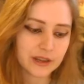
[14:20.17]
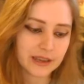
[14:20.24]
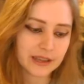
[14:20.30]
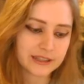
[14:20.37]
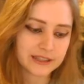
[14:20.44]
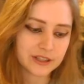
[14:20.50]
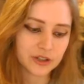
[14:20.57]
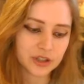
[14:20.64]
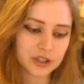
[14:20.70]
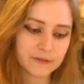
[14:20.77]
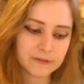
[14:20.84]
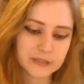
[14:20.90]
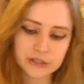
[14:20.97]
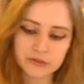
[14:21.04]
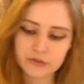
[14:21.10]
and start
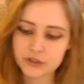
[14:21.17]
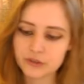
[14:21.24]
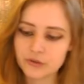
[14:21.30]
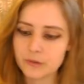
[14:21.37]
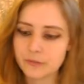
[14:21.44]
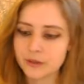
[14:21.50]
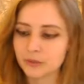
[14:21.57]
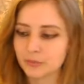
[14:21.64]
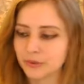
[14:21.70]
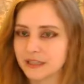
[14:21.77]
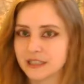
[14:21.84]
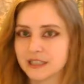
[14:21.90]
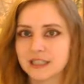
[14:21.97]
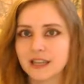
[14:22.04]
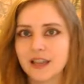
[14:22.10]
shifting you into a better
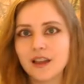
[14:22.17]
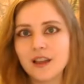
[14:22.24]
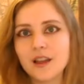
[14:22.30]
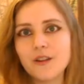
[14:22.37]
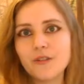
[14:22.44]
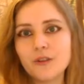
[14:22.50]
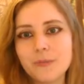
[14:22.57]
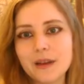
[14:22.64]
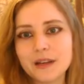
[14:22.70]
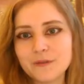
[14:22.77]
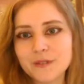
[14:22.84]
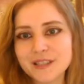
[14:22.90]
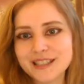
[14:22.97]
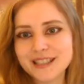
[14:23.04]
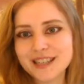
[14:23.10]
place of
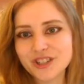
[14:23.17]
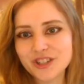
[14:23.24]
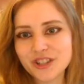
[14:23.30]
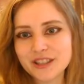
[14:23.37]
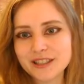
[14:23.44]
manifestation.